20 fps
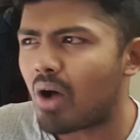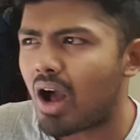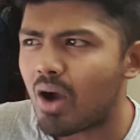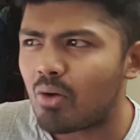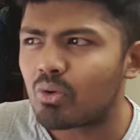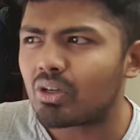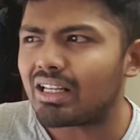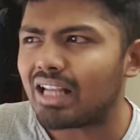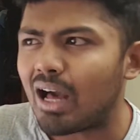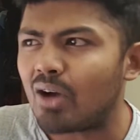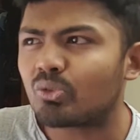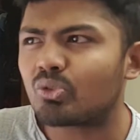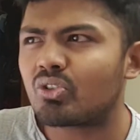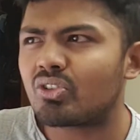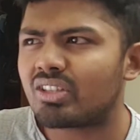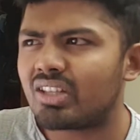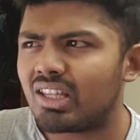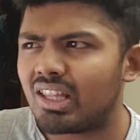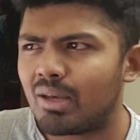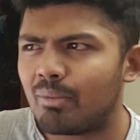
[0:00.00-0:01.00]
would love to
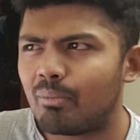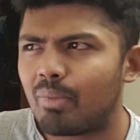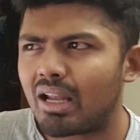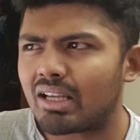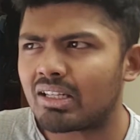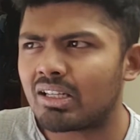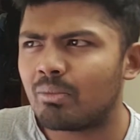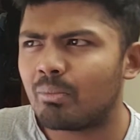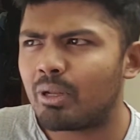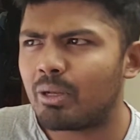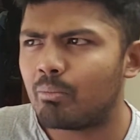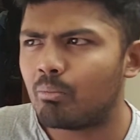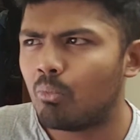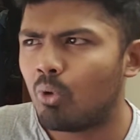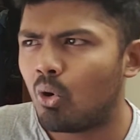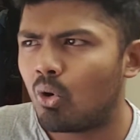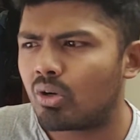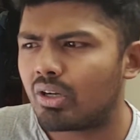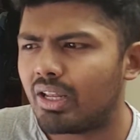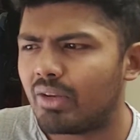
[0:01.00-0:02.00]
see them battle a bit
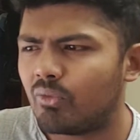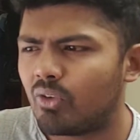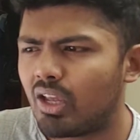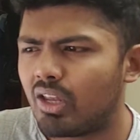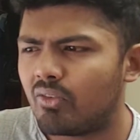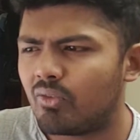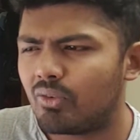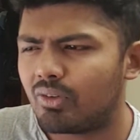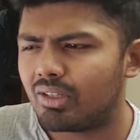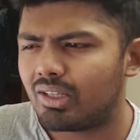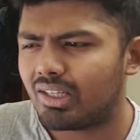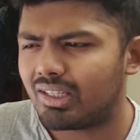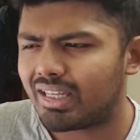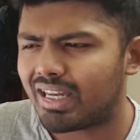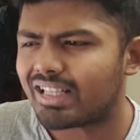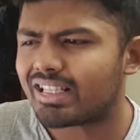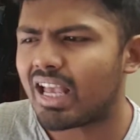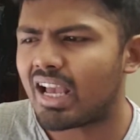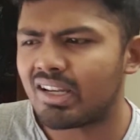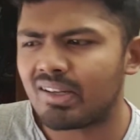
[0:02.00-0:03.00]
more. It
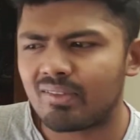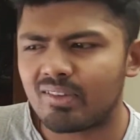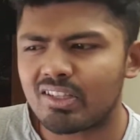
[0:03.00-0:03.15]
is kind of